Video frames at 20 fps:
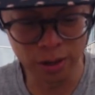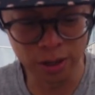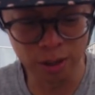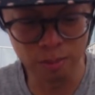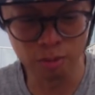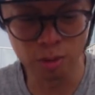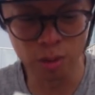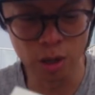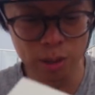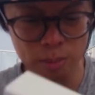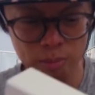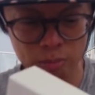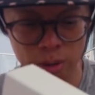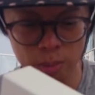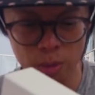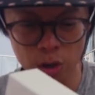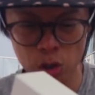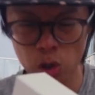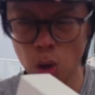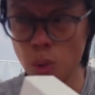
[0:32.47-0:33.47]
I didn't bring
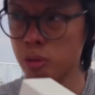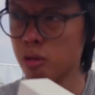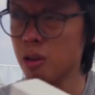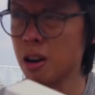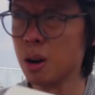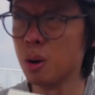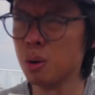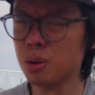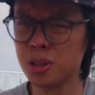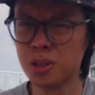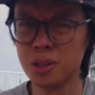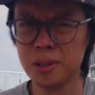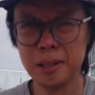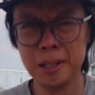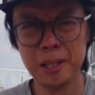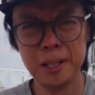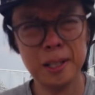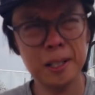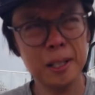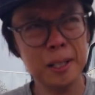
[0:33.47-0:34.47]
my chopper out.
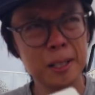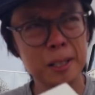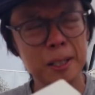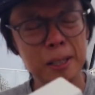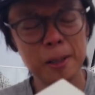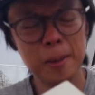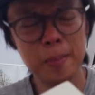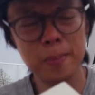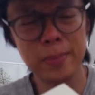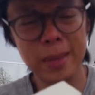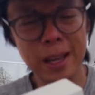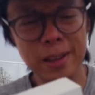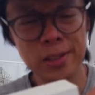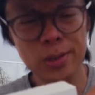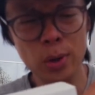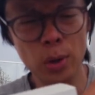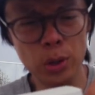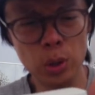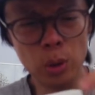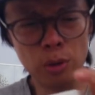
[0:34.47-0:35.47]
That's
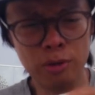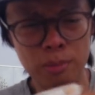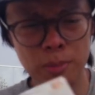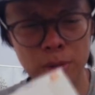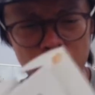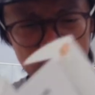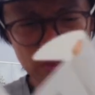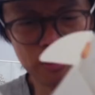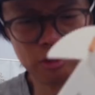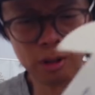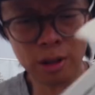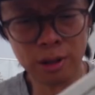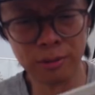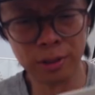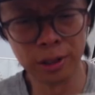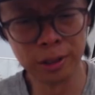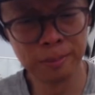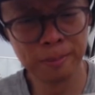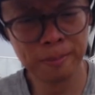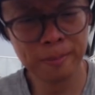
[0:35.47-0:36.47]
not a euphemism for
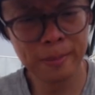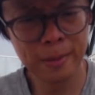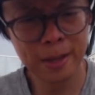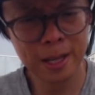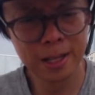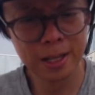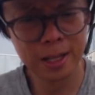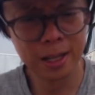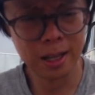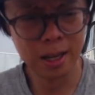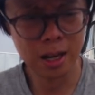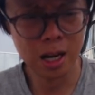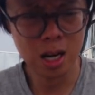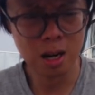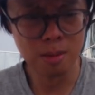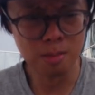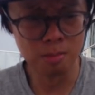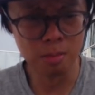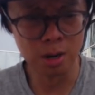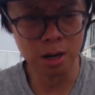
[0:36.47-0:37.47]
anything.
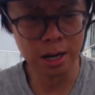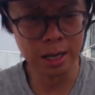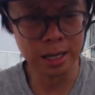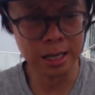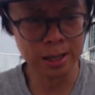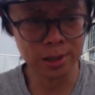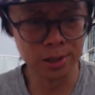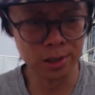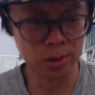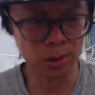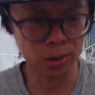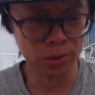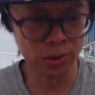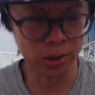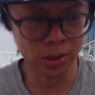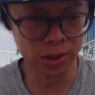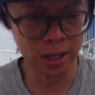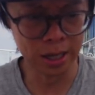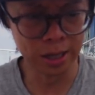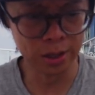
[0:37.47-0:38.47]
Mine is not
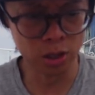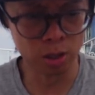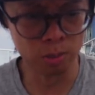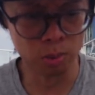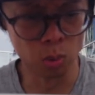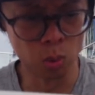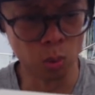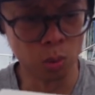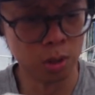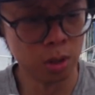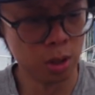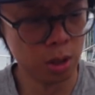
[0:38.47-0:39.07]
detachable.